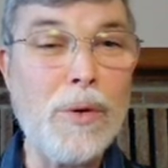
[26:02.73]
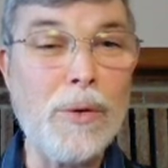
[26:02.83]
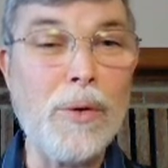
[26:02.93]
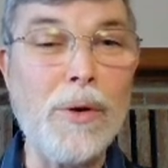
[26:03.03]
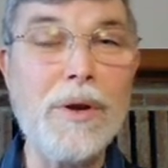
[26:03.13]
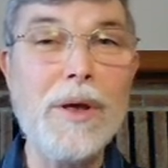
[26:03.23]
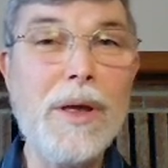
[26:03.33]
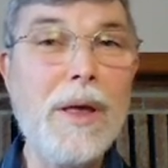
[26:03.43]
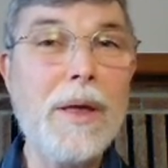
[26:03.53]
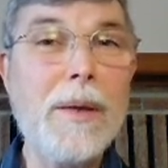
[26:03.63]
O Lord,
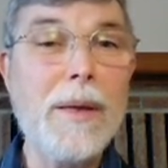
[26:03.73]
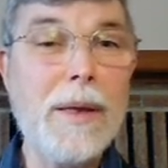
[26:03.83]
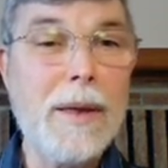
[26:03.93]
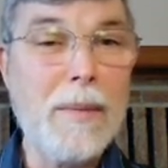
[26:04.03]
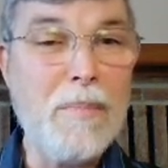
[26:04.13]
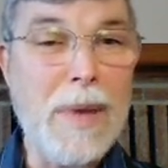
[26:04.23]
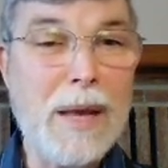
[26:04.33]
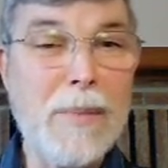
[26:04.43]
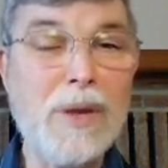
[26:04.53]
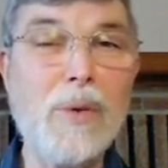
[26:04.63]

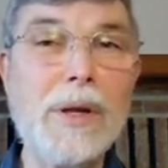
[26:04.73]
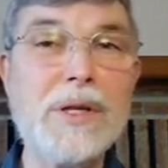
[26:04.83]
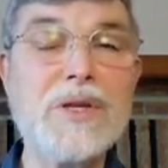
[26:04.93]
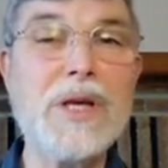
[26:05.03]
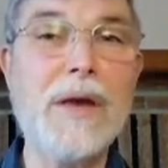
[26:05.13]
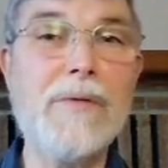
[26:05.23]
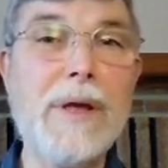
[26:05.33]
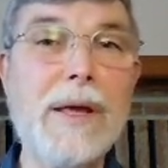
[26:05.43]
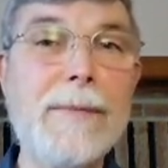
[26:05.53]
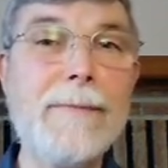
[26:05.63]
make me dwell in
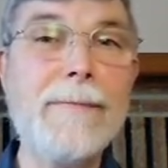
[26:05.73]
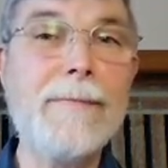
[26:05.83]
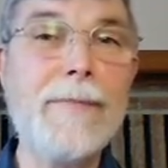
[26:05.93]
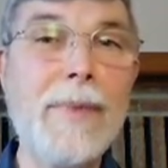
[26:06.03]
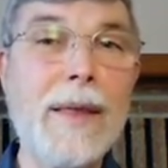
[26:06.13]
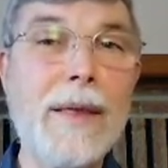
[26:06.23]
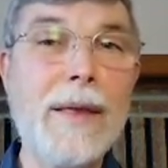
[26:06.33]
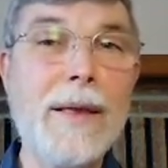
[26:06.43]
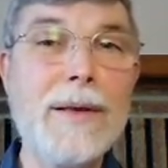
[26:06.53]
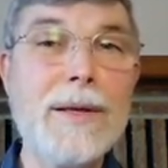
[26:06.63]
safety.
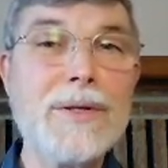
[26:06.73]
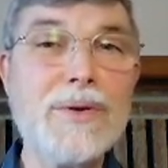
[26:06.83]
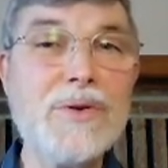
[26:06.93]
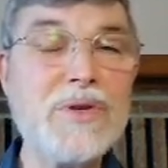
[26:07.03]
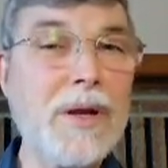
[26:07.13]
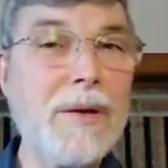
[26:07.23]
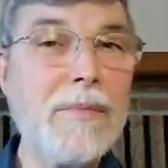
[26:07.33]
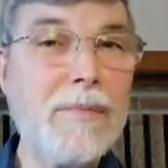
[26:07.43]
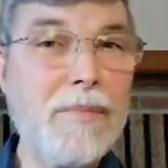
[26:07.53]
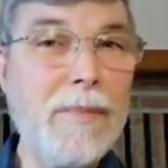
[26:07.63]
So who's going to
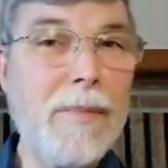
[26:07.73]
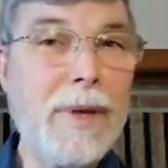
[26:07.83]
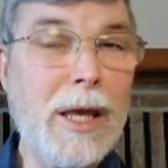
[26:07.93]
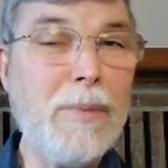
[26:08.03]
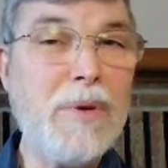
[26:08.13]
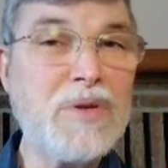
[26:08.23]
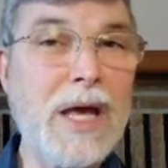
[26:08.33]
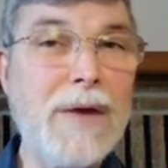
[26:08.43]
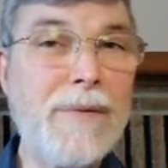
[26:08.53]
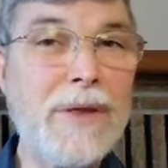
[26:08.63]
keep you
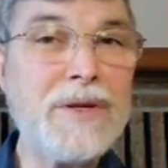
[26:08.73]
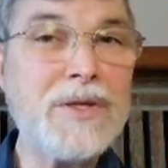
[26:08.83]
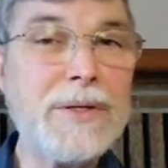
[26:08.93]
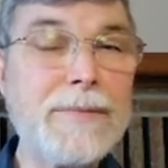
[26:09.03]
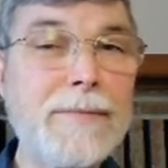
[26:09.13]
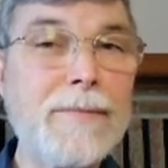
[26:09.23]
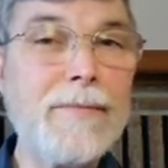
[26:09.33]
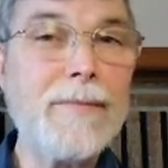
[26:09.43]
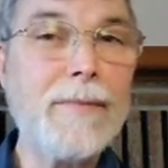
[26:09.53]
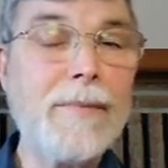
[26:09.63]
safe in this?
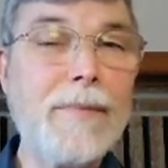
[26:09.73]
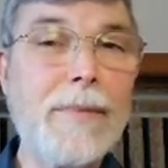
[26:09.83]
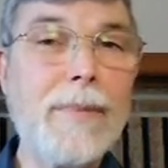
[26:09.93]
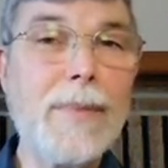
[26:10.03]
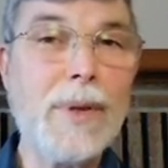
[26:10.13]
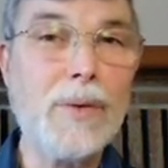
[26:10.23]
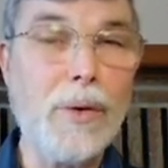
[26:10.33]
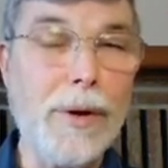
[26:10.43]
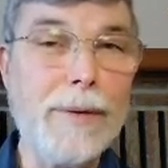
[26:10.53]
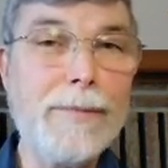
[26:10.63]
The
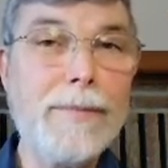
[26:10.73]
Lord.